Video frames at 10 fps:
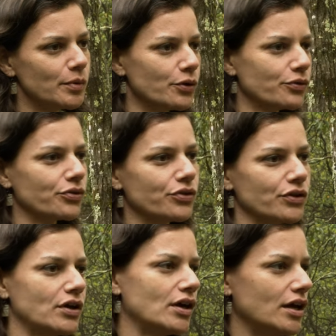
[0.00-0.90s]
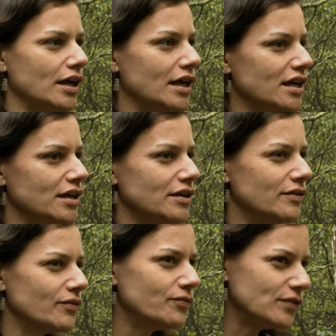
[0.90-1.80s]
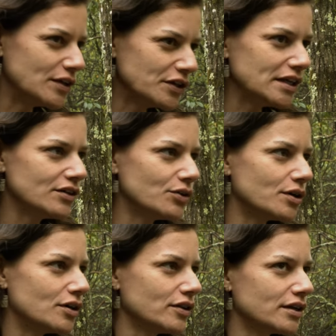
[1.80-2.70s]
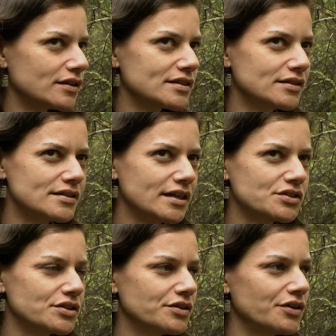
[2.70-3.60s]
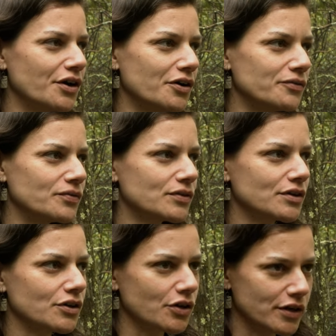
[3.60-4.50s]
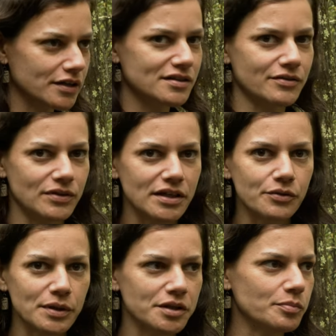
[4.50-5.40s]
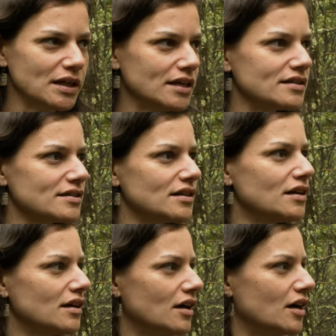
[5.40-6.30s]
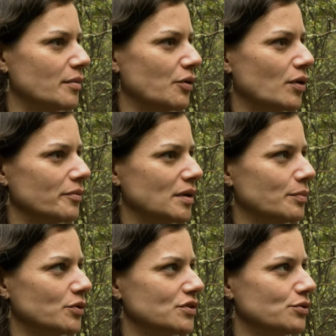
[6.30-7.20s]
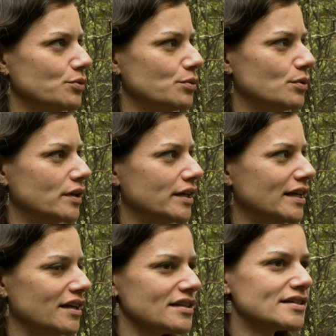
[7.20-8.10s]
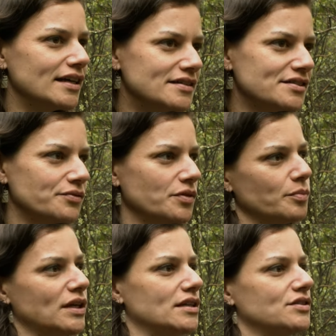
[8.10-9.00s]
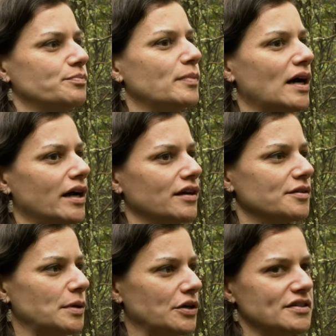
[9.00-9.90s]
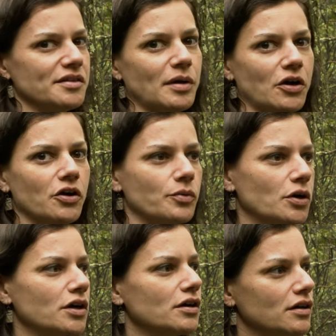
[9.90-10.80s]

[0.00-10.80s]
both a feeling or like a sensation of connectivity with the place. Um, I want people to get a sense of the place by experiencing my artwork.